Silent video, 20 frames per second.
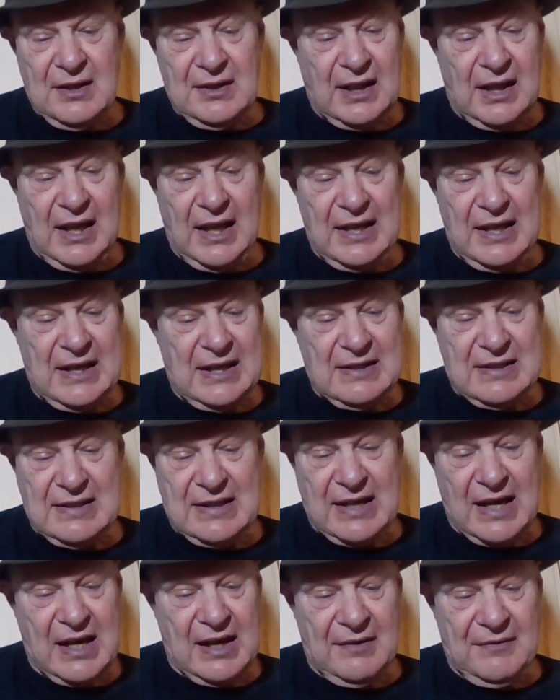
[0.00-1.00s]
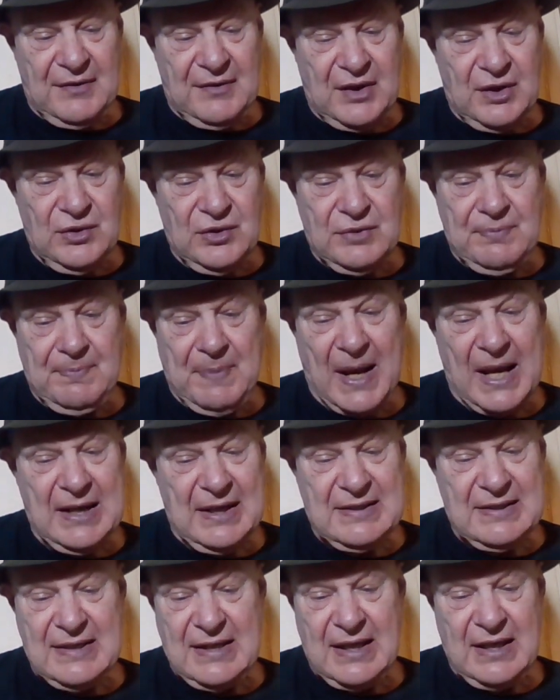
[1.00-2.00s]
The latest set of huge
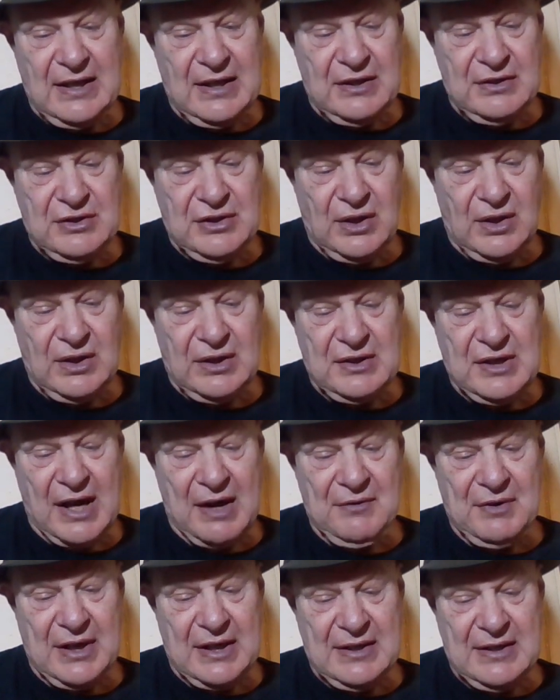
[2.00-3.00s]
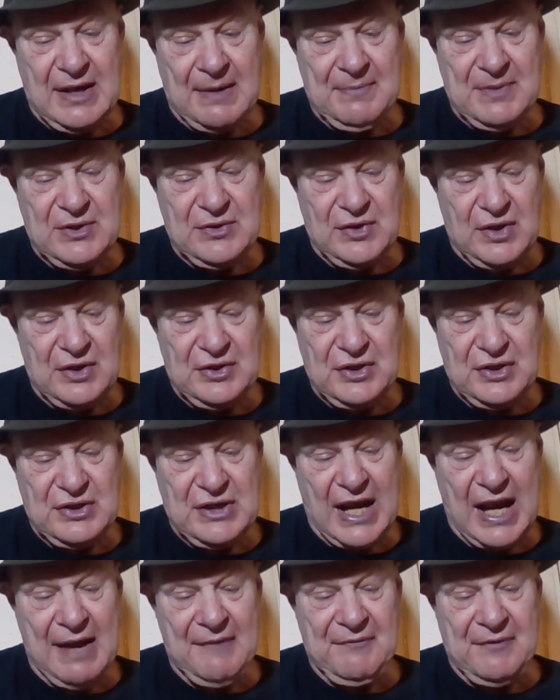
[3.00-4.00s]
Palestinian solidarity demonstrations
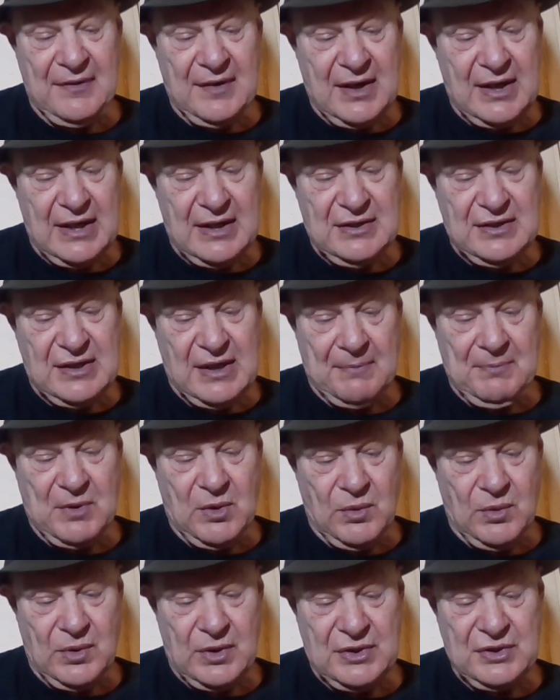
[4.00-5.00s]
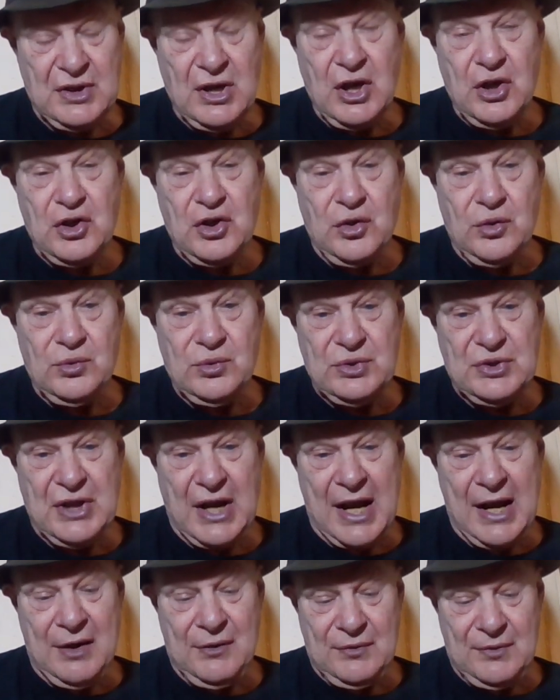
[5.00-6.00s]
have, in some quarters, caused
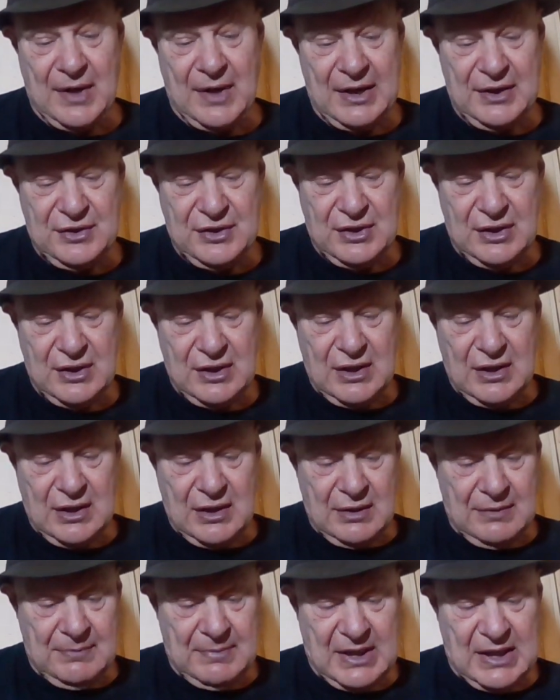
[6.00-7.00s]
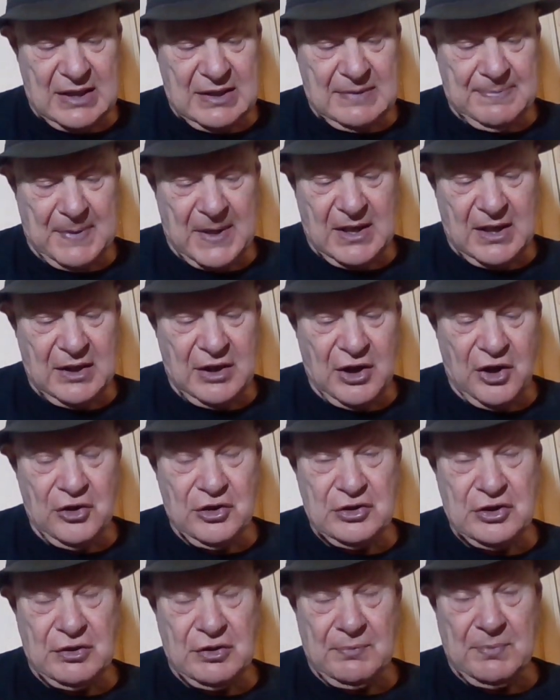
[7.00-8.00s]
outrage but there's been a
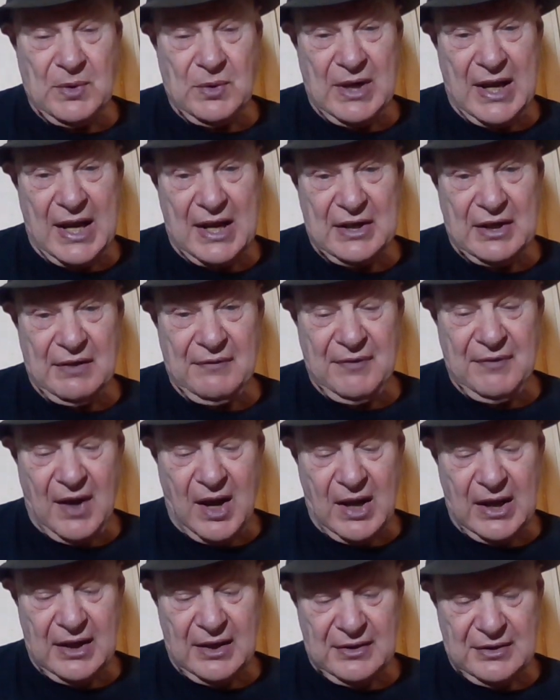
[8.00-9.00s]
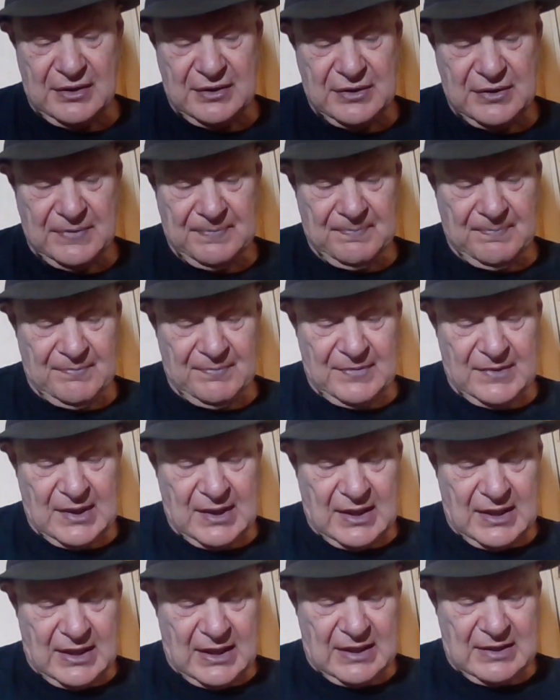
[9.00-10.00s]
noticeable lack of violence.
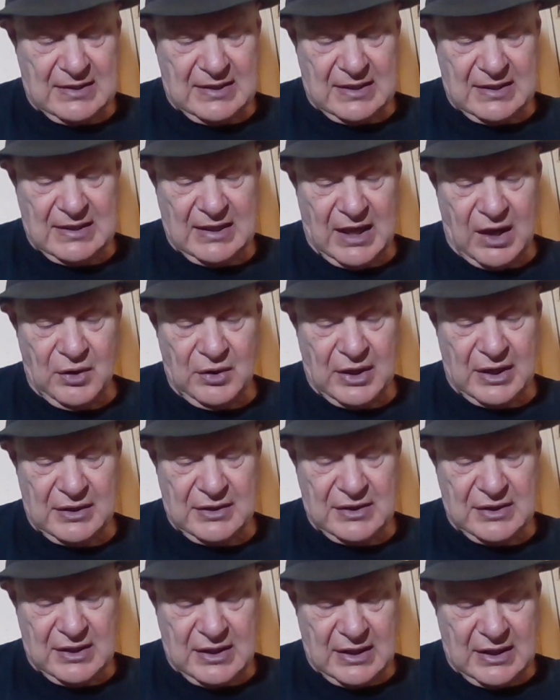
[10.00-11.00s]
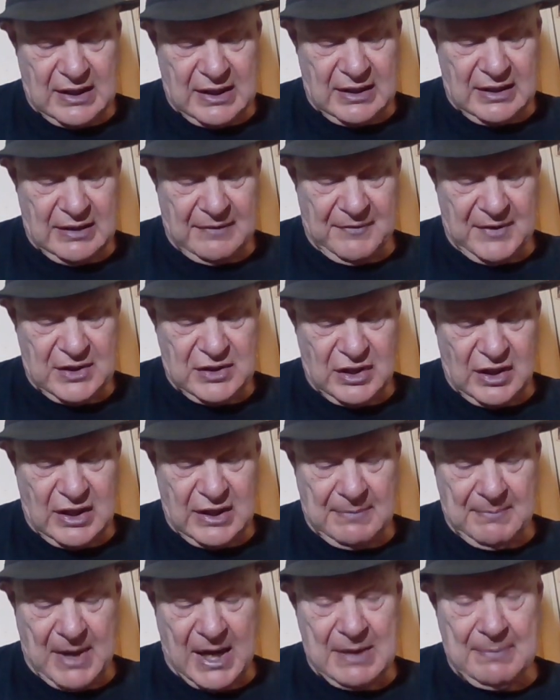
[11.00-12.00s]
It's the slogans,
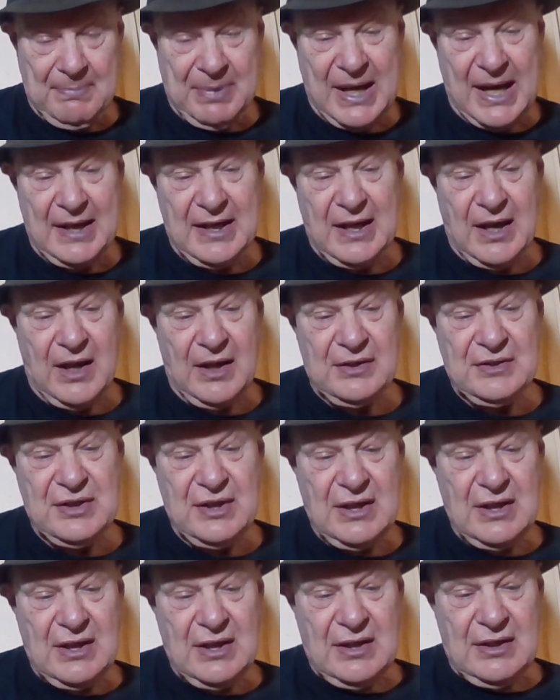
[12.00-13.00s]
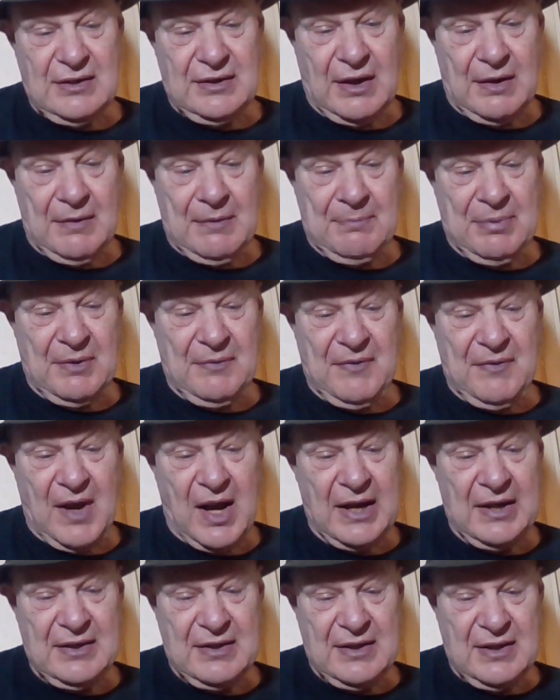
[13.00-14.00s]
individually made placards, that
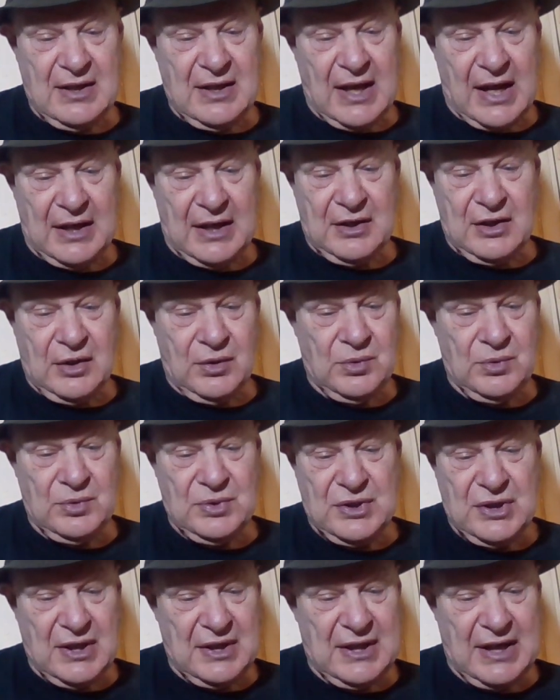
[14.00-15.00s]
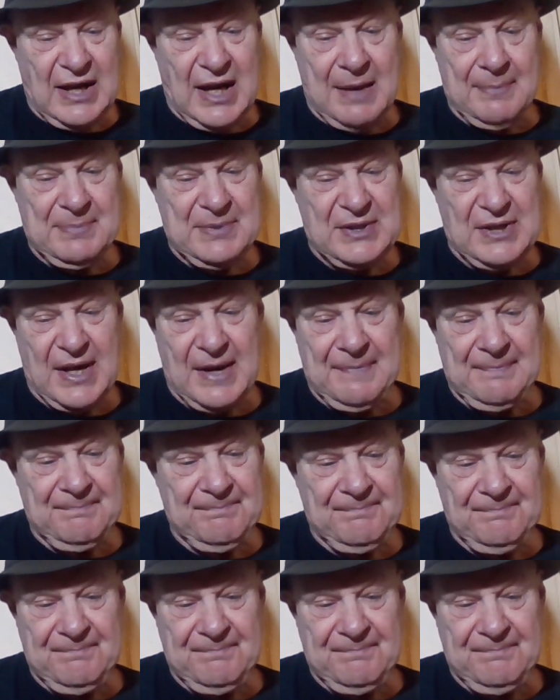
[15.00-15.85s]
provide and cause the upset.